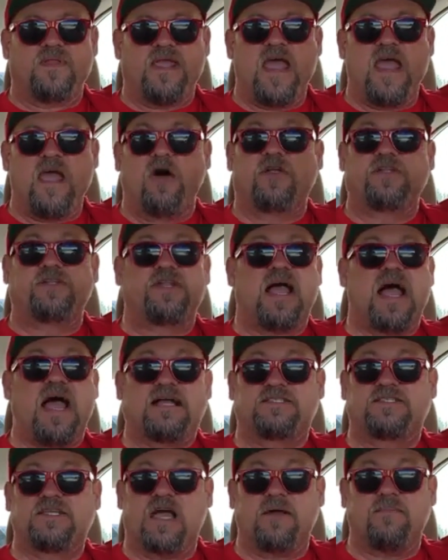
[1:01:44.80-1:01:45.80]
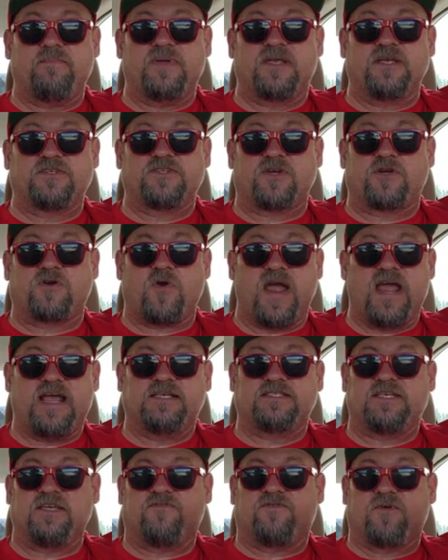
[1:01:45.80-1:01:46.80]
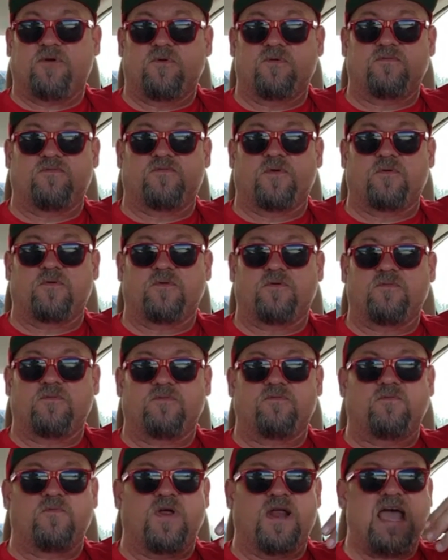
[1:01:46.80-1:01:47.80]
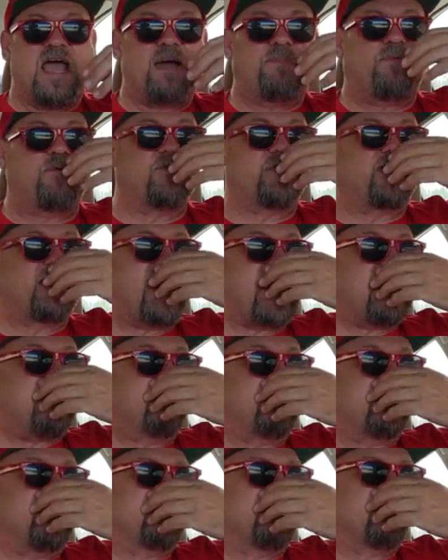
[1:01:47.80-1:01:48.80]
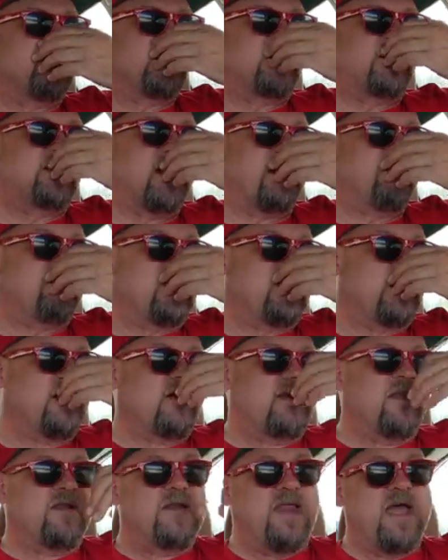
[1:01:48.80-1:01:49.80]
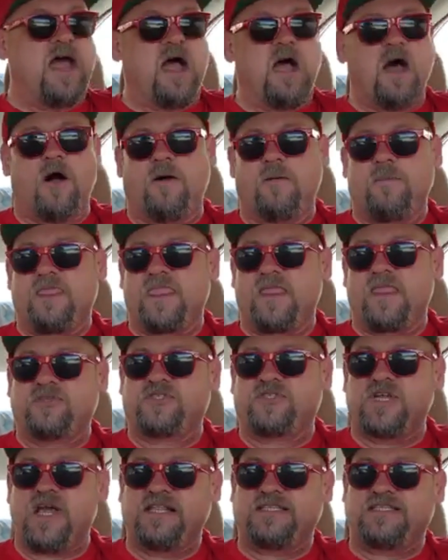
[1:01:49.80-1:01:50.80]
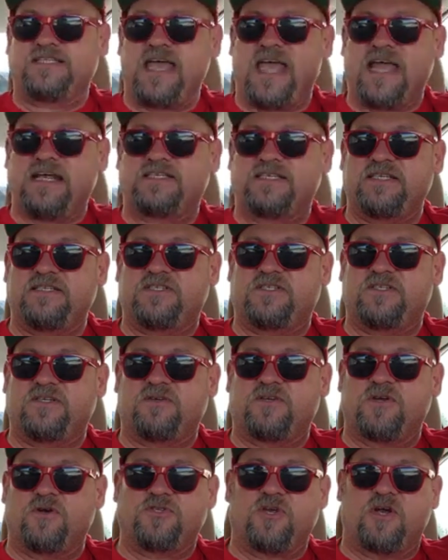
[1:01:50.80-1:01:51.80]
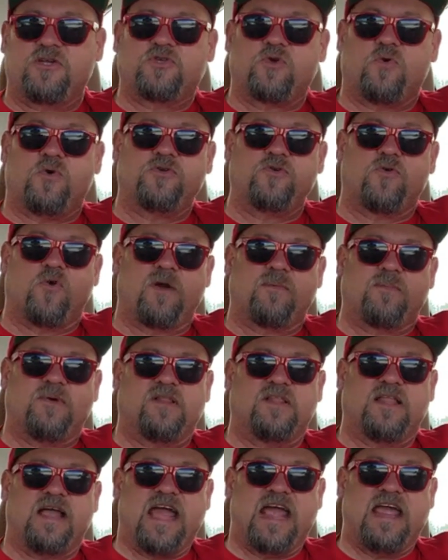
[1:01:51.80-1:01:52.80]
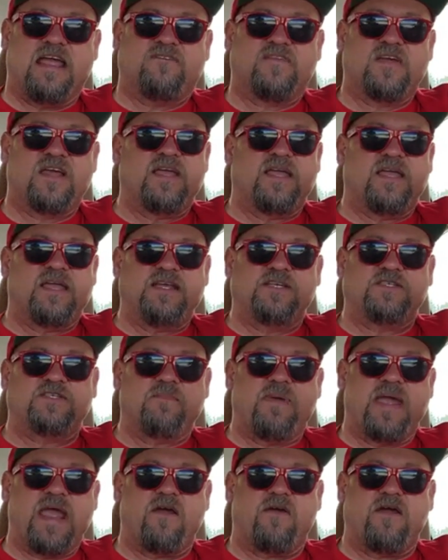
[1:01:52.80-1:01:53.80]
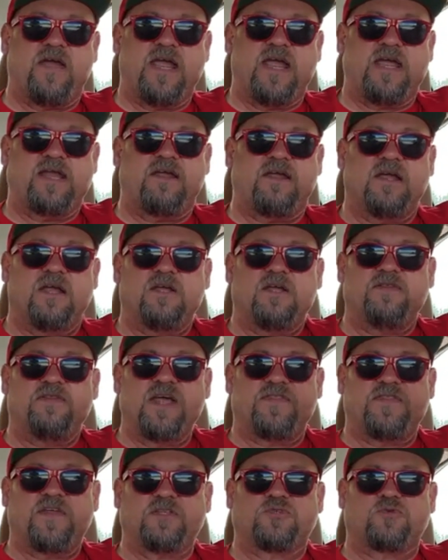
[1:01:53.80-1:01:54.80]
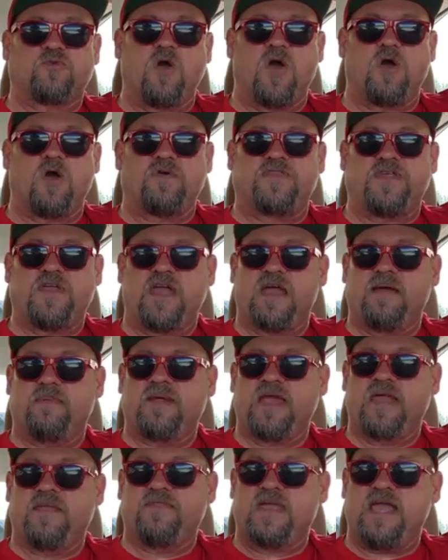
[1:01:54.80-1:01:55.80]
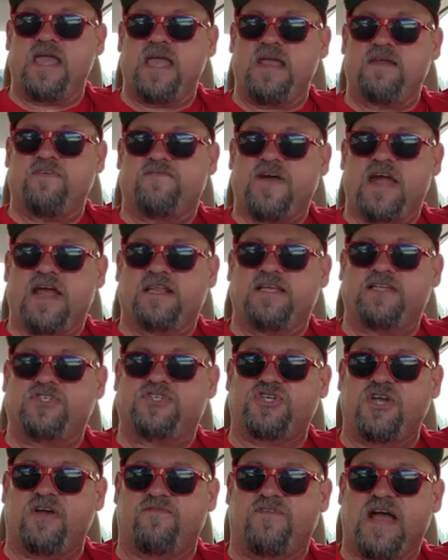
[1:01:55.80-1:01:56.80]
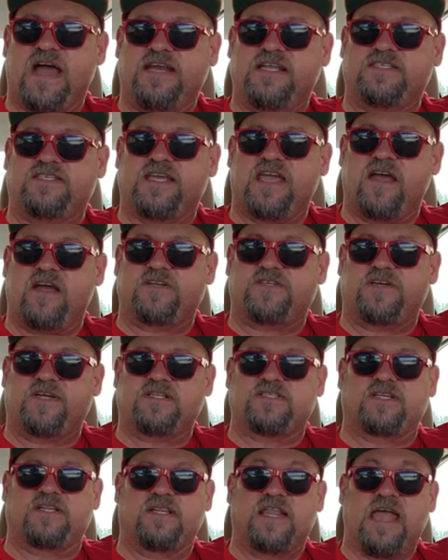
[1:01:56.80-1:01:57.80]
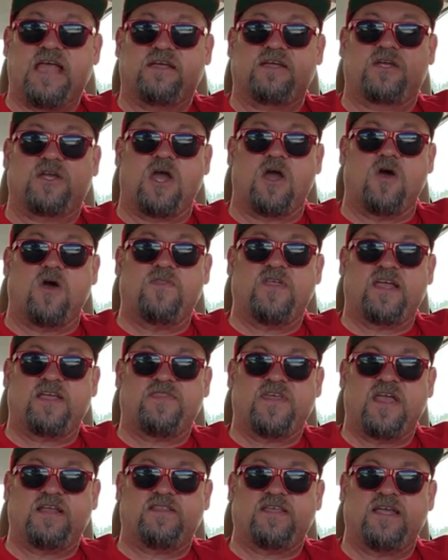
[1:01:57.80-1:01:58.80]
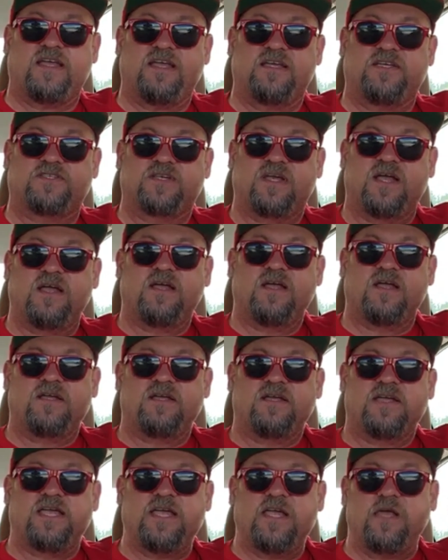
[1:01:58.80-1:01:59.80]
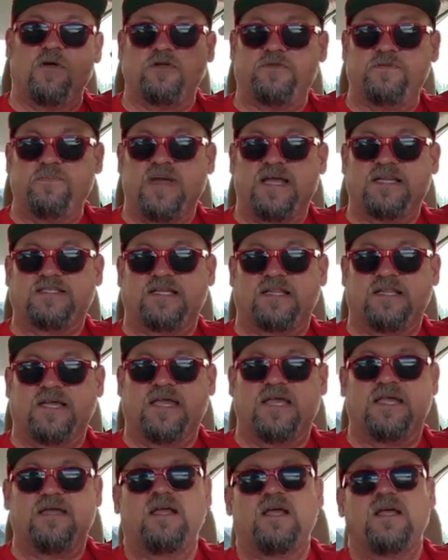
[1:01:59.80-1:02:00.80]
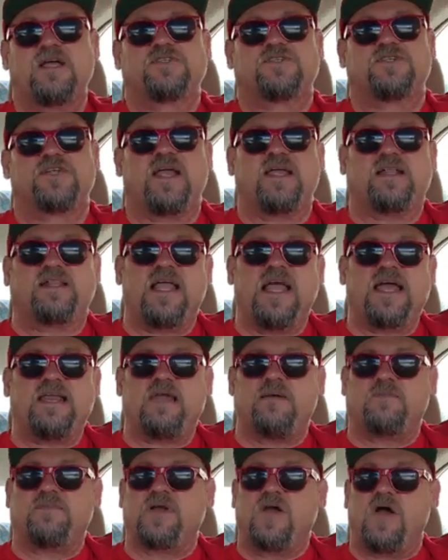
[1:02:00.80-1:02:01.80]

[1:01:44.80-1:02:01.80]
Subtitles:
held locked up because they're crazy for what happened with the cannibalism and stuff. Now, John Saxon goes on to a normal life. He's married. Nothing's wrong with him. And then finally, Giovanni's character gets let go. They think that he's healed mentally, so they let him